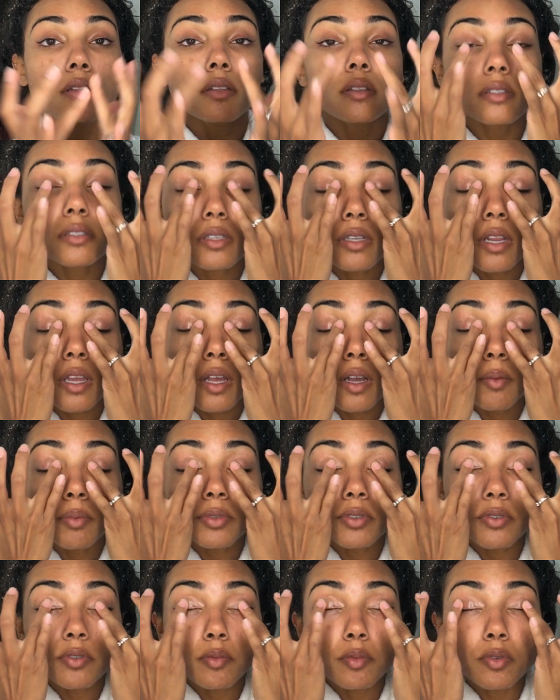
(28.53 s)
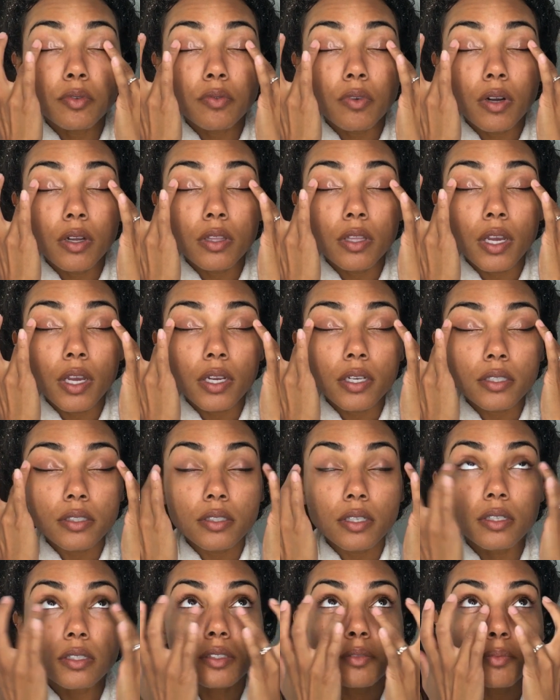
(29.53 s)
This is gonna help to remove all the
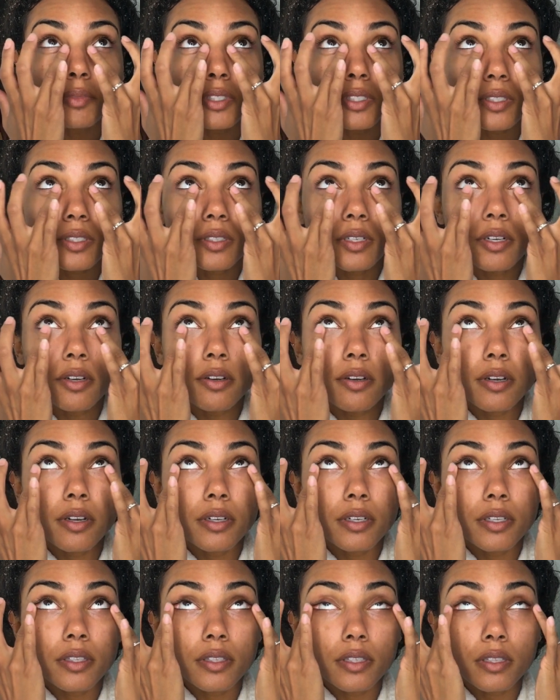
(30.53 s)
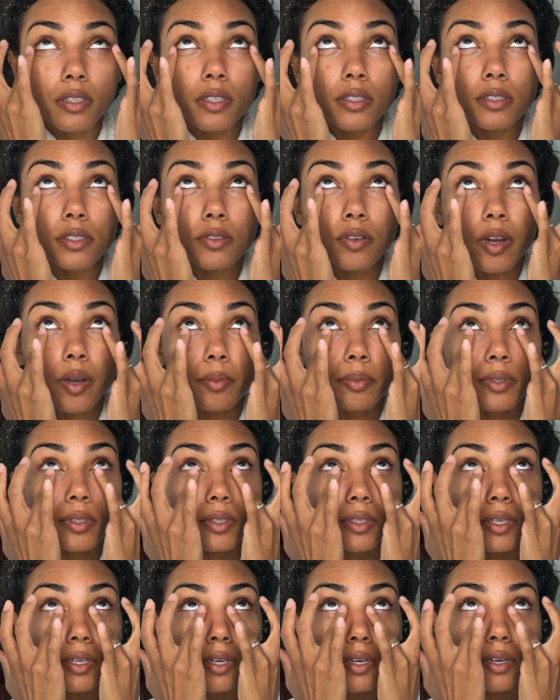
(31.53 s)
excess mascara, anything that's trapped
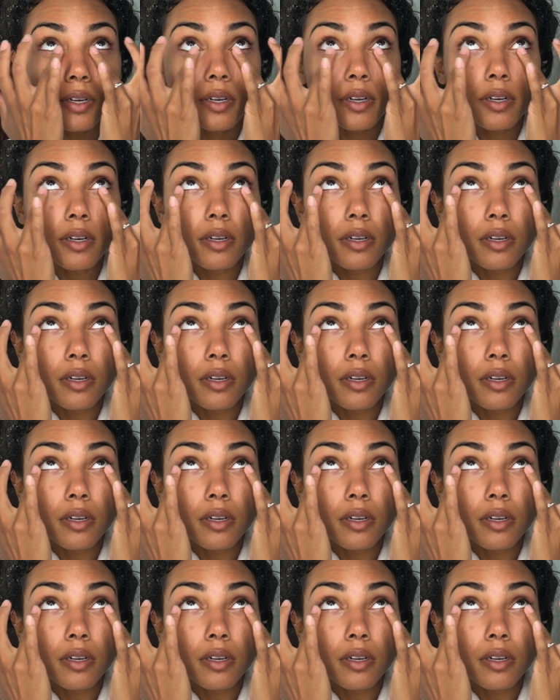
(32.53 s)
in there.